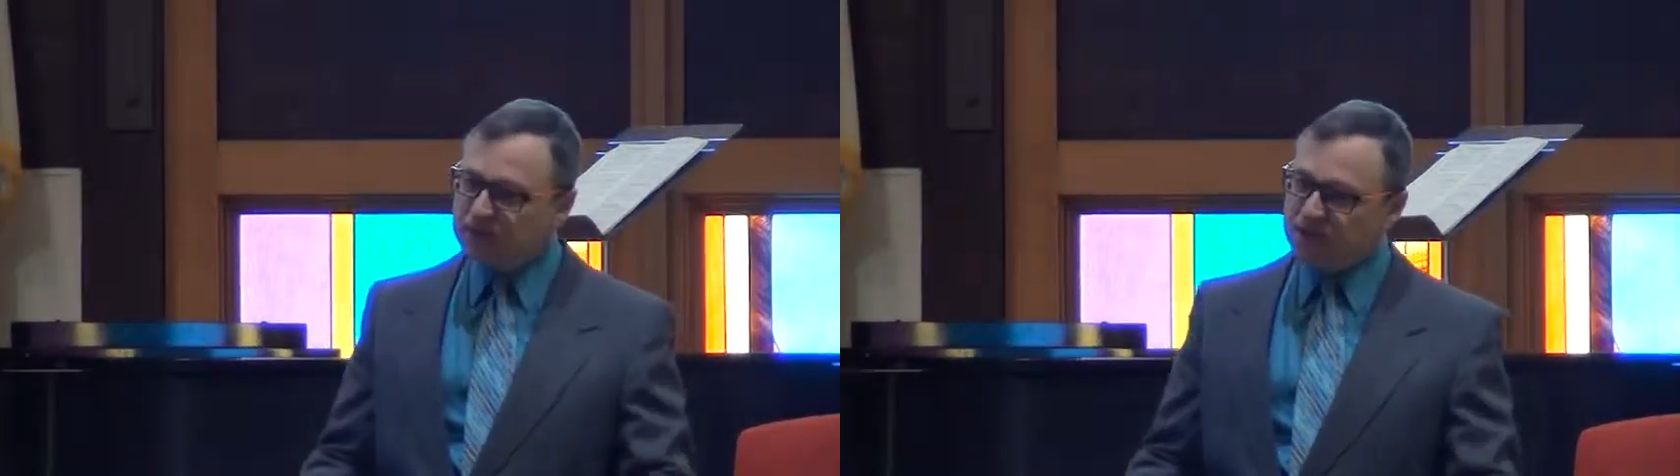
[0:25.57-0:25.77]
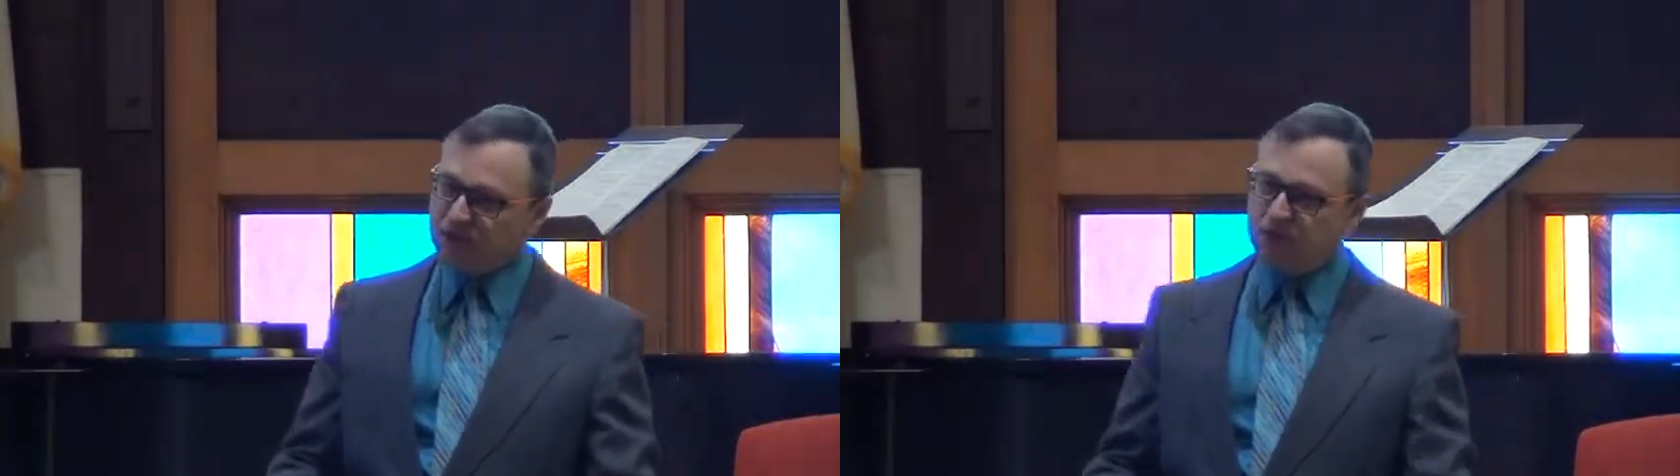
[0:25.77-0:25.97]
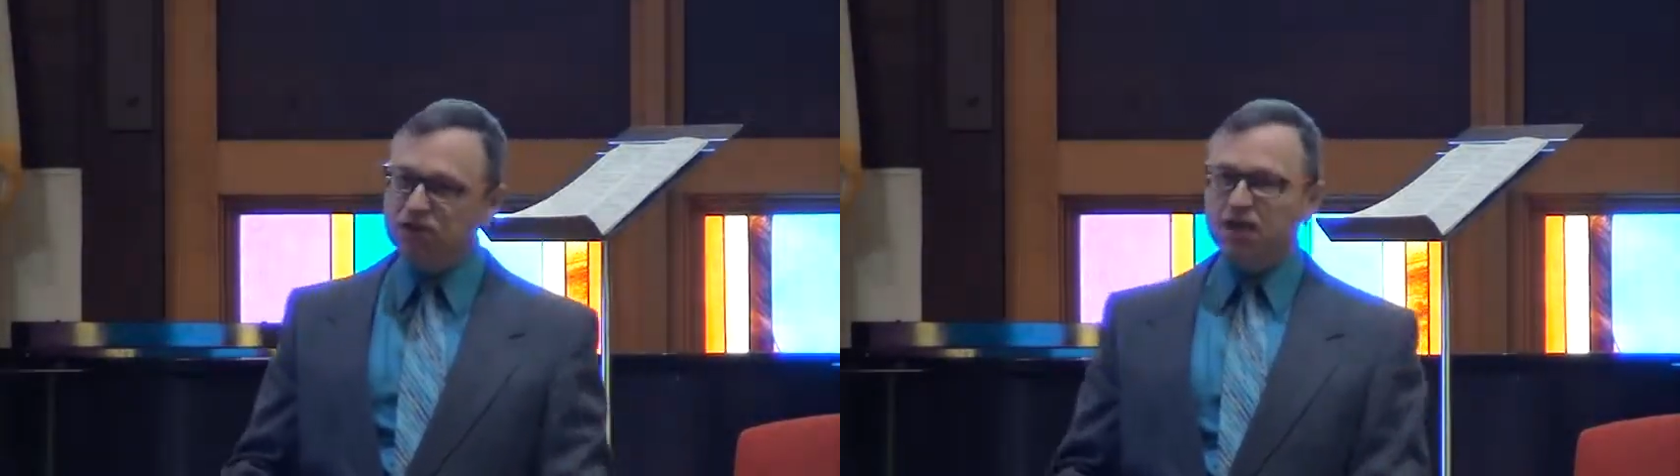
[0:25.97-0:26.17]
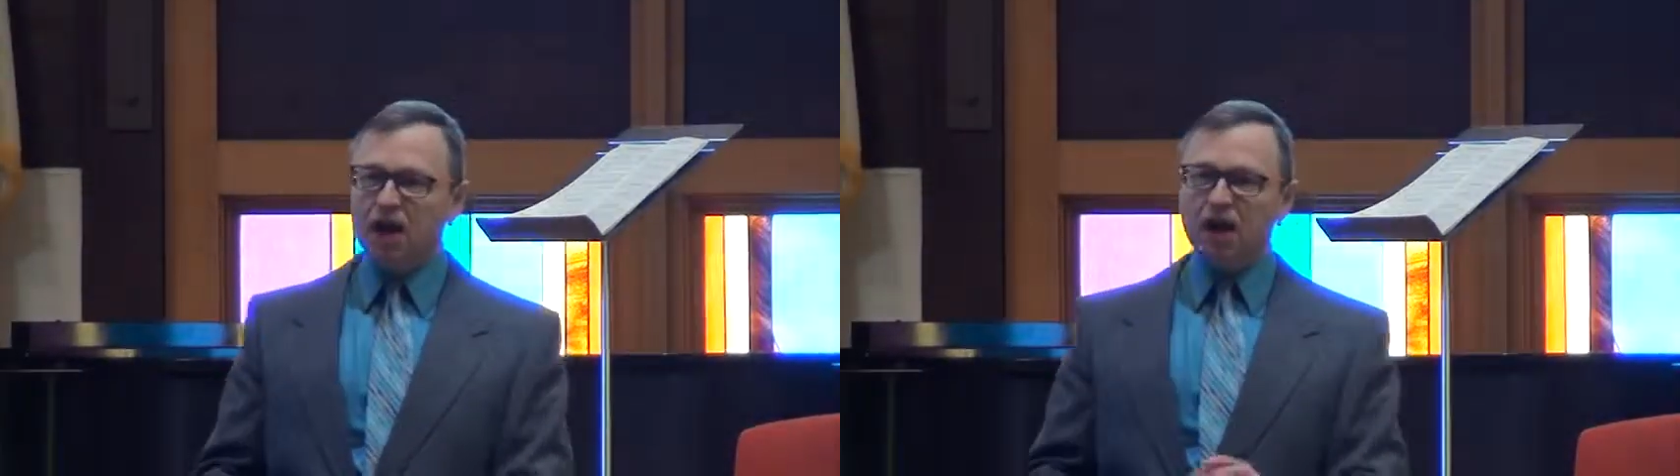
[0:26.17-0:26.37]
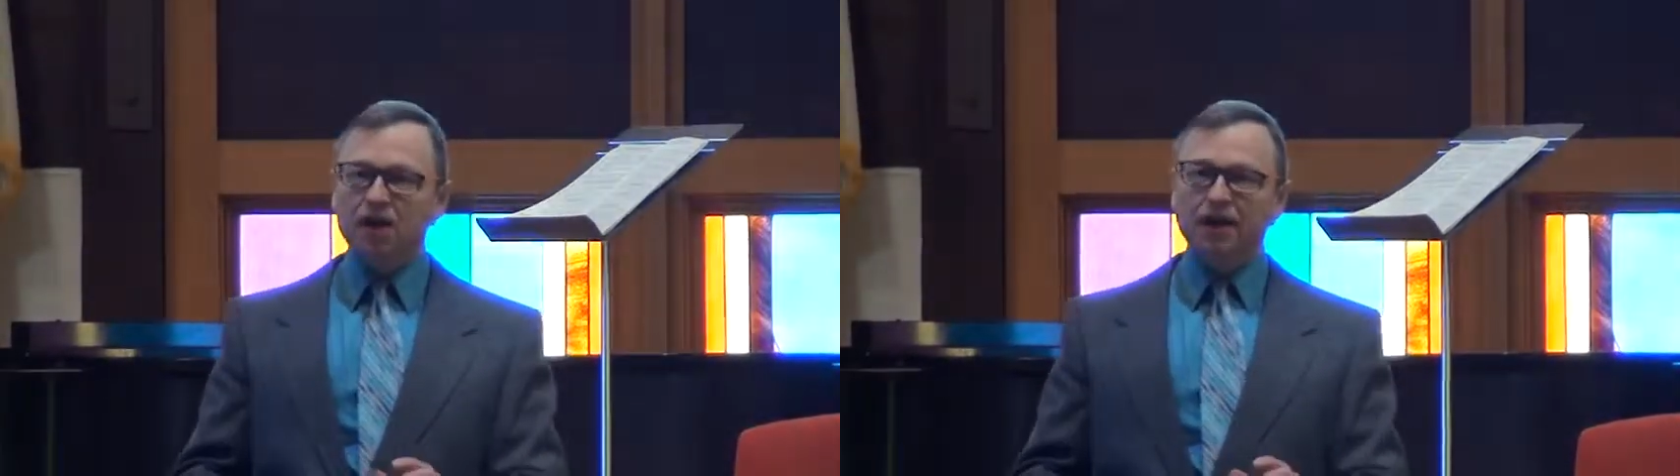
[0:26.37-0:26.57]
years
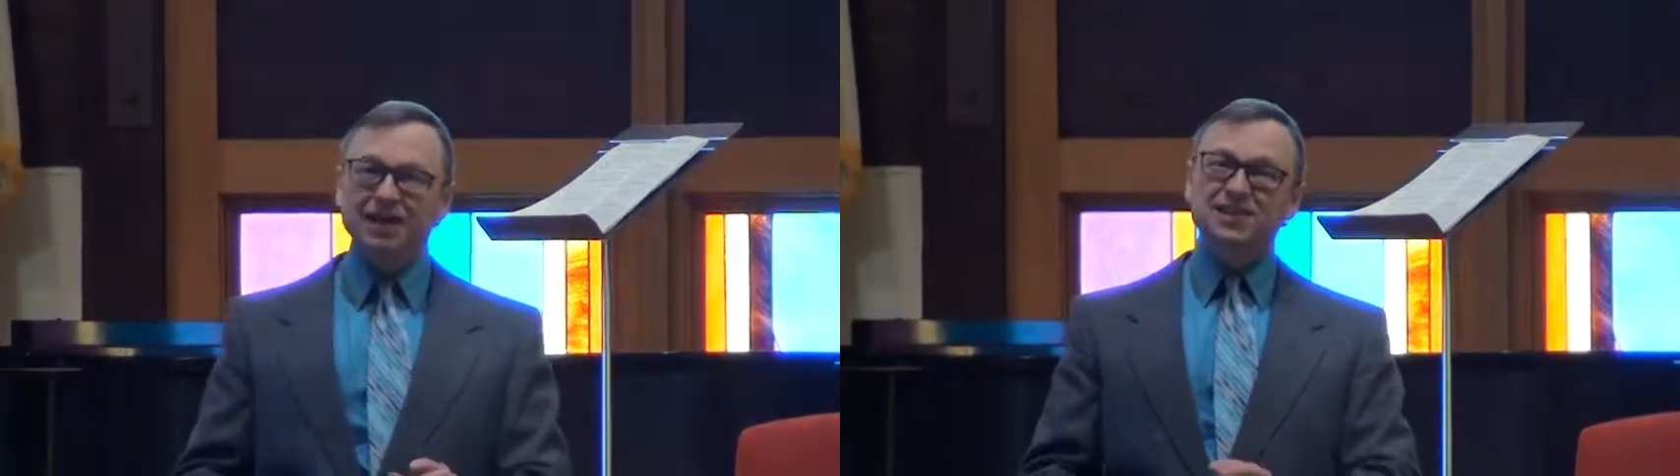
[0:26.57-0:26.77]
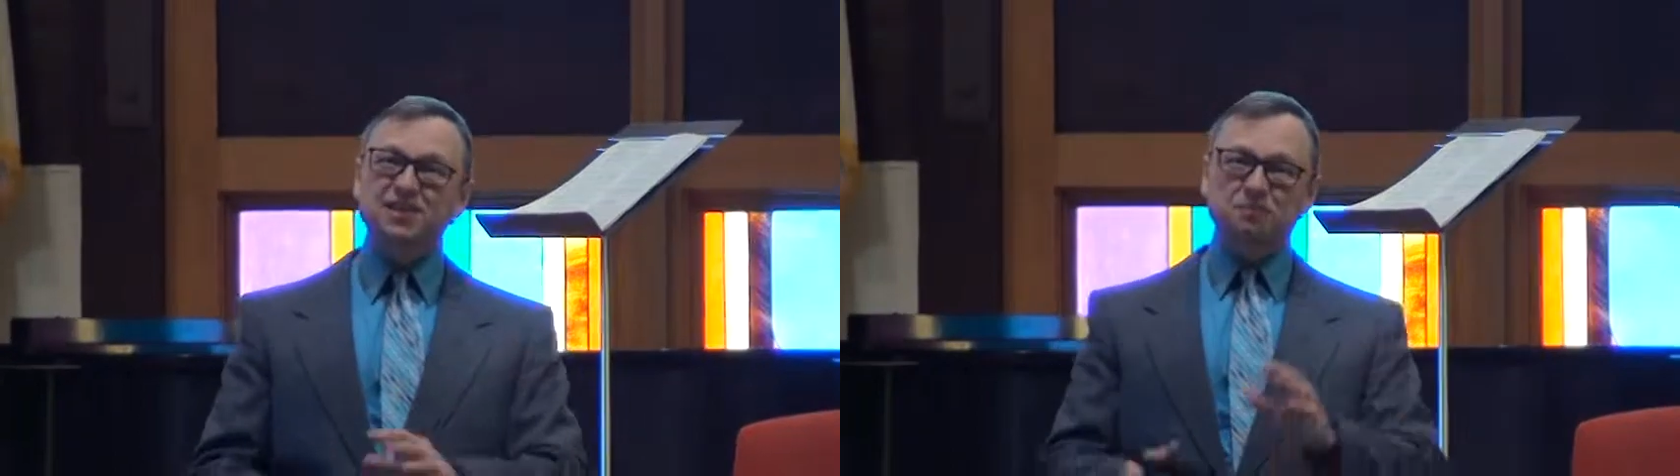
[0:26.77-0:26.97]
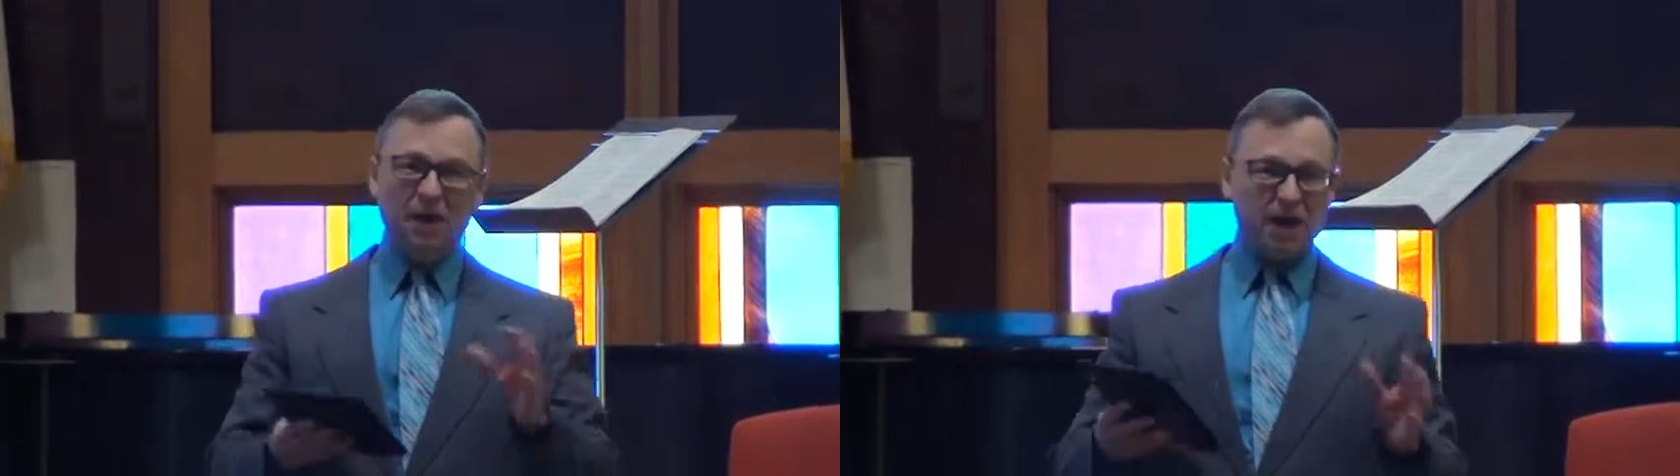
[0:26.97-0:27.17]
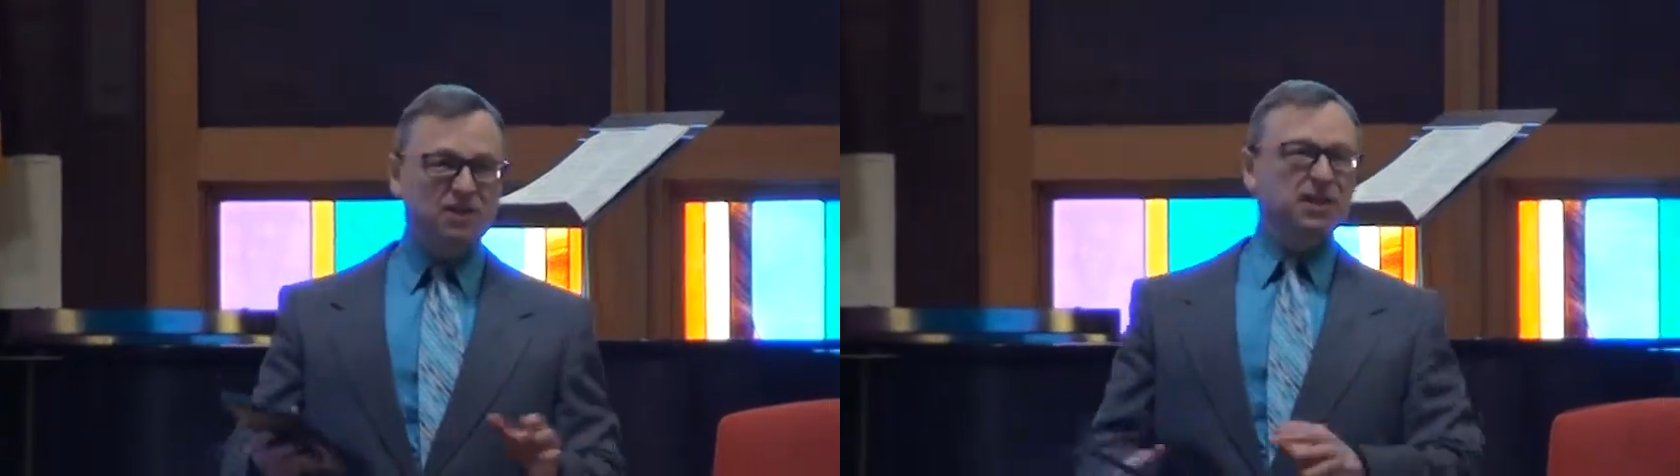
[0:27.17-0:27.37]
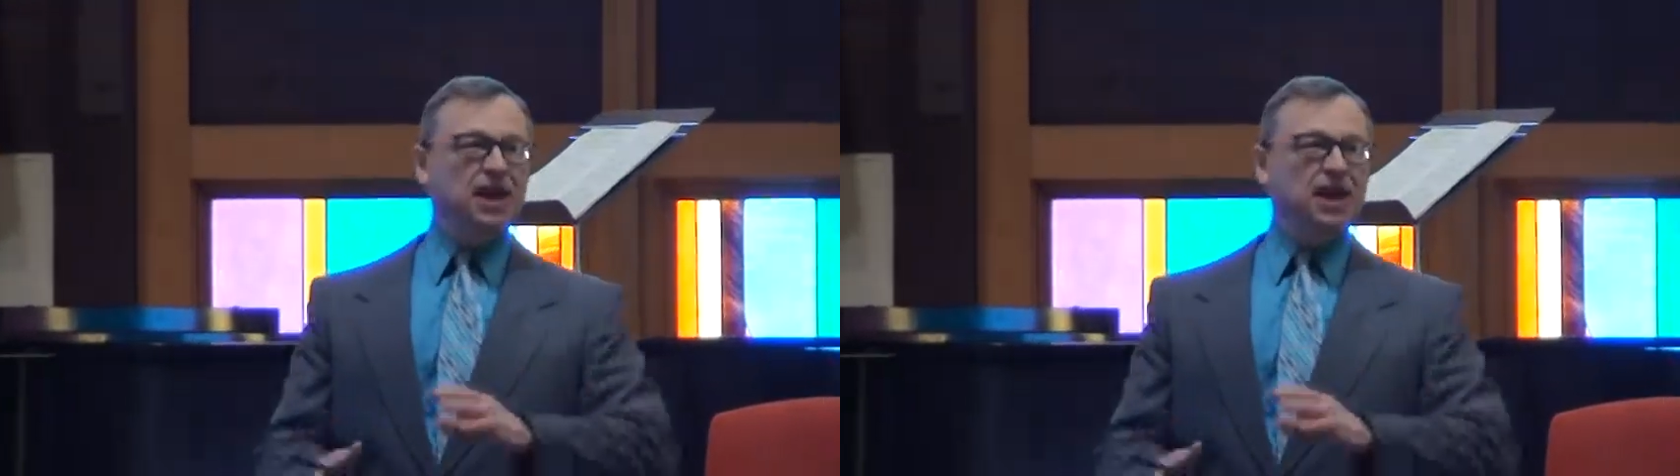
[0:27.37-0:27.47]
are expected,